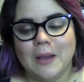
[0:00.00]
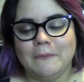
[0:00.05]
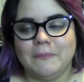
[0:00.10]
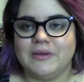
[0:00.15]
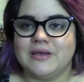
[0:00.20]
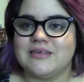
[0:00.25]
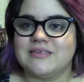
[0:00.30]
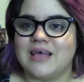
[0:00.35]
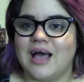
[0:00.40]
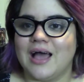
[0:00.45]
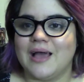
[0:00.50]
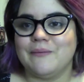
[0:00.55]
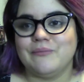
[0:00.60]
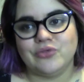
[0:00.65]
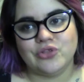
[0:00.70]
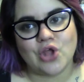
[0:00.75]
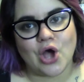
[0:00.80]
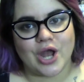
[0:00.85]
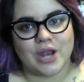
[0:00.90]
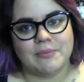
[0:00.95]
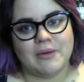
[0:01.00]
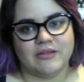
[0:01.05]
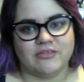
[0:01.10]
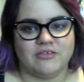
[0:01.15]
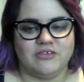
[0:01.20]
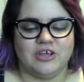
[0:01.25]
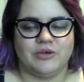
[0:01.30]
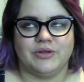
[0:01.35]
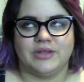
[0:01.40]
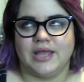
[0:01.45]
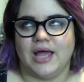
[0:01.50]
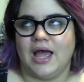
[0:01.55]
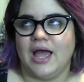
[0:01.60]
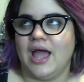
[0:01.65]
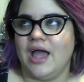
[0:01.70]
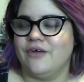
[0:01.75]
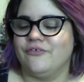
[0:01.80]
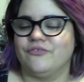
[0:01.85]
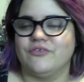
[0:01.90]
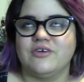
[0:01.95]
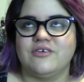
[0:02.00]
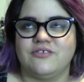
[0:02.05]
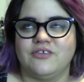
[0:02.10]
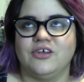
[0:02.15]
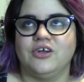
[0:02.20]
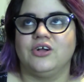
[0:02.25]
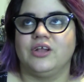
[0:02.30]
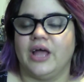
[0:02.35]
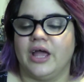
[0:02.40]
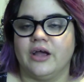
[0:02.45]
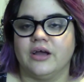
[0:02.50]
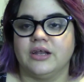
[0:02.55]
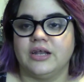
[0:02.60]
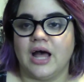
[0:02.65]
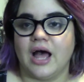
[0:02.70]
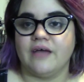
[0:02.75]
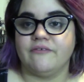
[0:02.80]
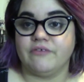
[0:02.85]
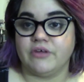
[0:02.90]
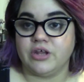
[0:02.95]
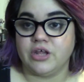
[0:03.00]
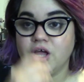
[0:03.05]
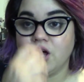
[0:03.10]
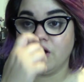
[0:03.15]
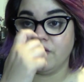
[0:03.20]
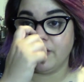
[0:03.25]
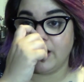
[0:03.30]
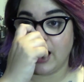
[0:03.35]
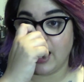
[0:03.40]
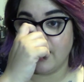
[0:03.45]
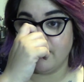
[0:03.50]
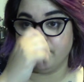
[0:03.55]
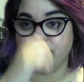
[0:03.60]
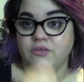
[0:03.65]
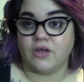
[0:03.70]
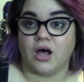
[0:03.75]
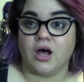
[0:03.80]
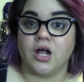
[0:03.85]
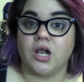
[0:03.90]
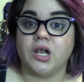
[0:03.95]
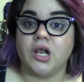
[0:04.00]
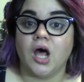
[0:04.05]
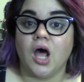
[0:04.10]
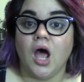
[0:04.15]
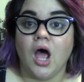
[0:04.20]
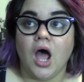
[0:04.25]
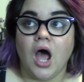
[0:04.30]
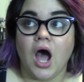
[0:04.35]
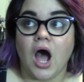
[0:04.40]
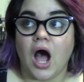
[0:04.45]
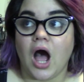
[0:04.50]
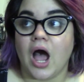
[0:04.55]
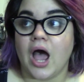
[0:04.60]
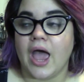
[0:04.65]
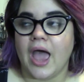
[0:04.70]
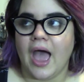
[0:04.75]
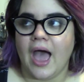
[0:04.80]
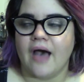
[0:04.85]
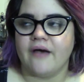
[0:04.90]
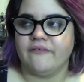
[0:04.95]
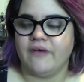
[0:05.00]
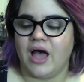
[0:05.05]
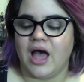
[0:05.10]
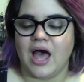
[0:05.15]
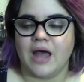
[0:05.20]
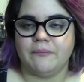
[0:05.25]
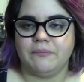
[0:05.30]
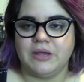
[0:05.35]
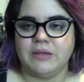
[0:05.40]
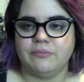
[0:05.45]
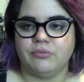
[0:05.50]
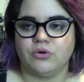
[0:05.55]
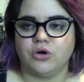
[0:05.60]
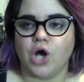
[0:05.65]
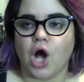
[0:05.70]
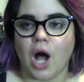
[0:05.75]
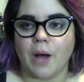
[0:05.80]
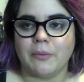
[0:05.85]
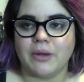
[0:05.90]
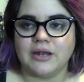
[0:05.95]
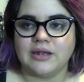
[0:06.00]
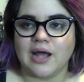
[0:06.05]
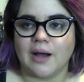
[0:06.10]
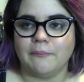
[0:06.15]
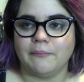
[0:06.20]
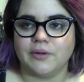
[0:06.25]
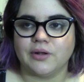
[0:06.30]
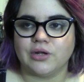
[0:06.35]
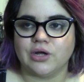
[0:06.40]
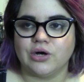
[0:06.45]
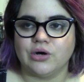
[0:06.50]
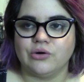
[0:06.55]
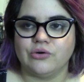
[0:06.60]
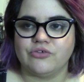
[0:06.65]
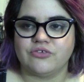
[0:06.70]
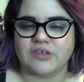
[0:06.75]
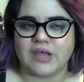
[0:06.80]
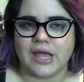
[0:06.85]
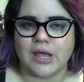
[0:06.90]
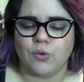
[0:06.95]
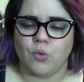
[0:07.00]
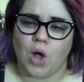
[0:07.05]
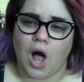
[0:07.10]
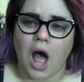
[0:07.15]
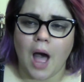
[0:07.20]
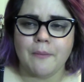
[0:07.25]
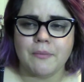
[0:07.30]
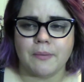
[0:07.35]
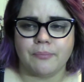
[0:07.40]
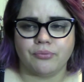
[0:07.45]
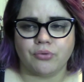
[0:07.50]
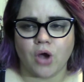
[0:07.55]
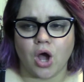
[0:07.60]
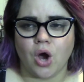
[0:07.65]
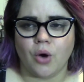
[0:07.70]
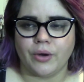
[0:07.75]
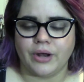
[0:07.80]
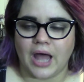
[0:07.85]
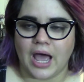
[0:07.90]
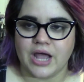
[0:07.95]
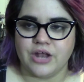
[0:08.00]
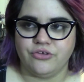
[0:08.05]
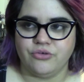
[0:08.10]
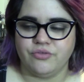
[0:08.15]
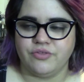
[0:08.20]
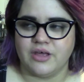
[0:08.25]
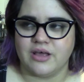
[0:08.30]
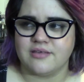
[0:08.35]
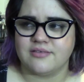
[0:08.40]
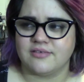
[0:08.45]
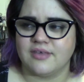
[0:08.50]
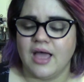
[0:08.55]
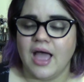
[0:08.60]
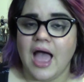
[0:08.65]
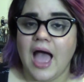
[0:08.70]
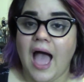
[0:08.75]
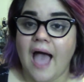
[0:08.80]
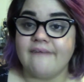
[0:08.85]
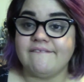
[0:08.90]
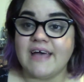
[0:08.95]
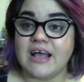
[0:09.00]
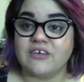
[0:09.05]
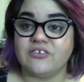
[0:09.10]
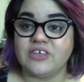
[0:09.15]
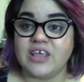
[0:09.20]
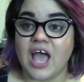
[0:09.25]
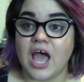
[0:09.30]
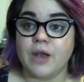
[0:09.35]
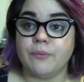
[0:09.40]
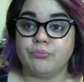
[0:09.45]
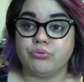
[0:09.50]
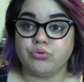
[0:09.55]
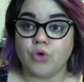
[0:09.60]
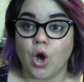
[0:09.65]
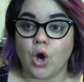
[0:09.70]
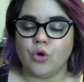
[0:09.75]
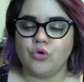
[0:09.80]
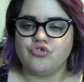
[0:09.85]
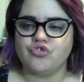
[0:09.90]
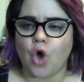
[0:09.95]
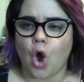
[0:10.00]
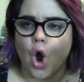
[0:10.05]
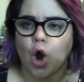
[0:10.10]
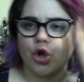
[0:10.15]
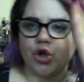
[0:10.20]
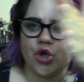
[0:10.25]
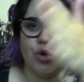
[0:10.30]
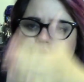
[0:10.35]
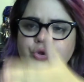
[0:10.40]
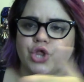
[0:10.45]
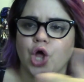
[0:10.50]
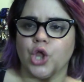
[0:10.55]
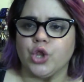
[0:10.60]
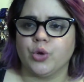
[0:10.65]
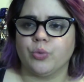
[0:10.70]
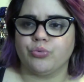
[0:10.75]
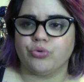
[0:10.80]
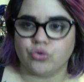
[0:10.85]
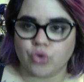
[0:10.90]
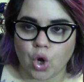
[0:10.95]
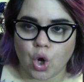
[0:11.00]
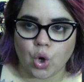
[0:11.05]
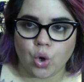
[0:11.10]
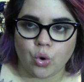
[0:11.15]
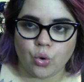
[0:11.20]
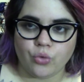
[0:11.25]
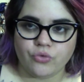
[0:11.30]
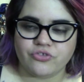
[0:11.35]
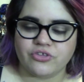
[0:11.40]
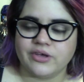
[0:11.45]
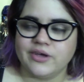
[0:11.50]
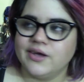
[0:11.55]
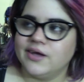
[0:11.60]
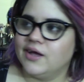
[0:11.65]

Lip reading: Because I'm not about to deal with that. Every single hair dye video that I've done, I have had people comment down below saying, well, I'm a pro and I do this. I've actually had pros argue with other pros